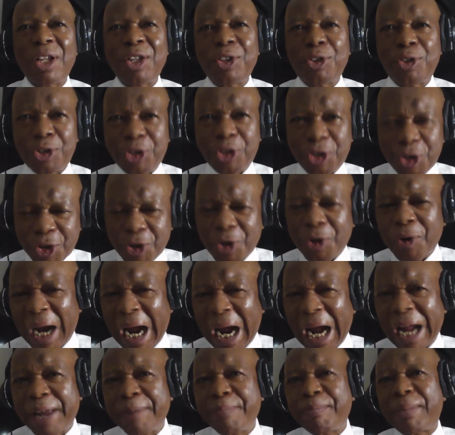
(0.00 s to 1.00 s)
To show
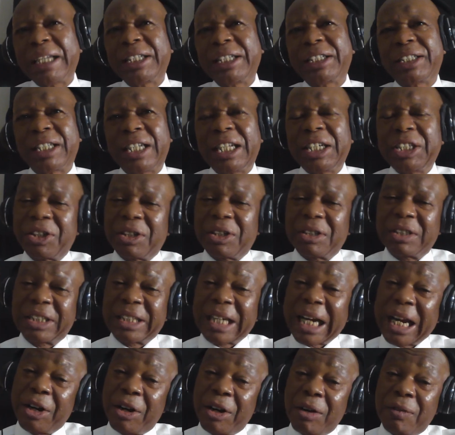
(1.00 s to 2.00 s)
how imagination
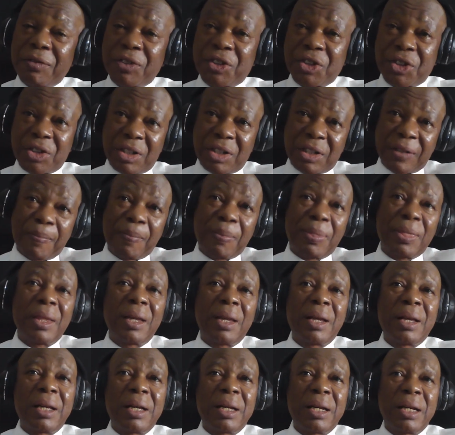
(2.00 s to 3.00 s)
triumphs
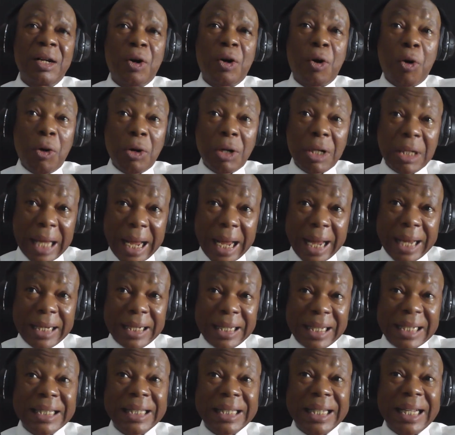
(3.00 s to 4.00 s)
online,
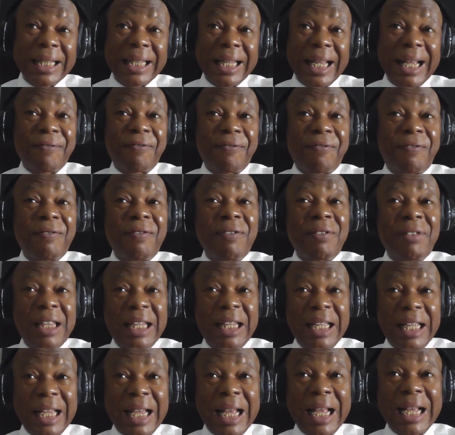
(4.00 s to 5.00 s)
let's take the
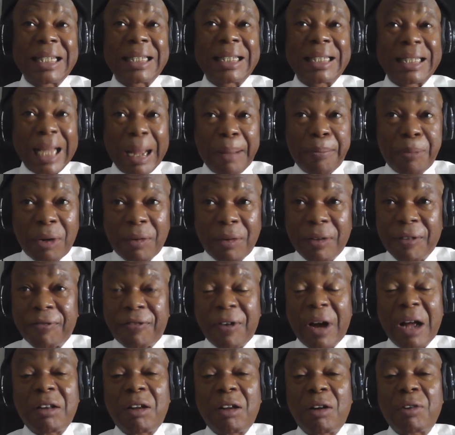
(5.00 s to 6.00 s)
example of the
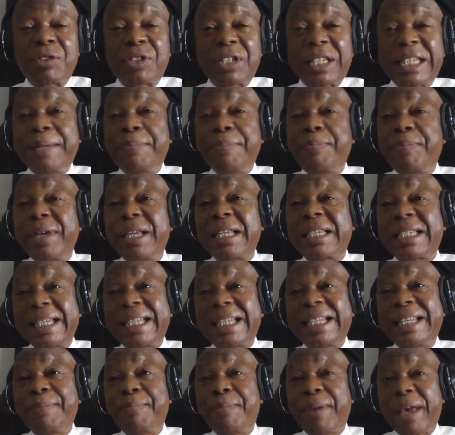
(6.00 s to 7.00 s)
founder of
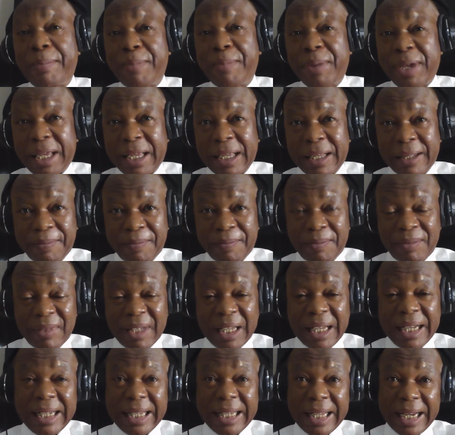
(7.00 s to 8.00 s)
CD Baby,
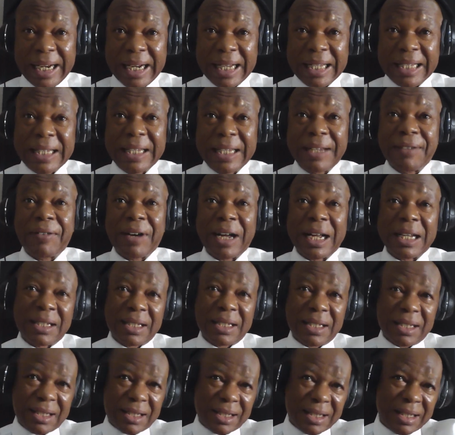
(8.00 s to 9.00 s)
Derek
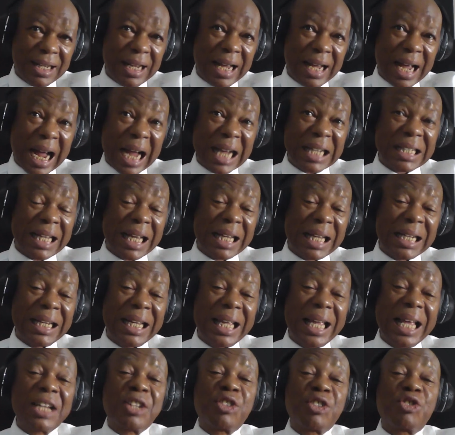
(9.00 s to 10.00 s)
Sivers, as an
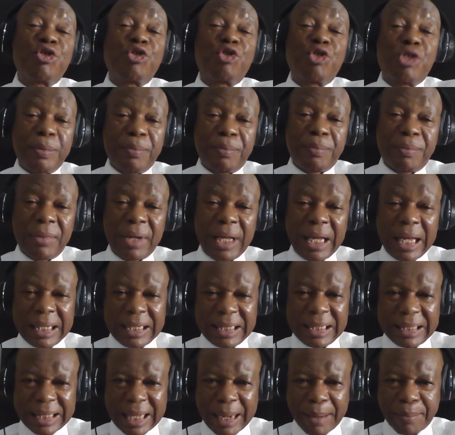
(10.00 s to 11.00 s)
extreme
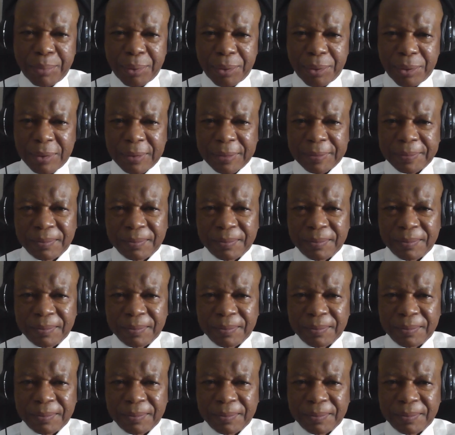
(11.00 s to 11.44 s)
example.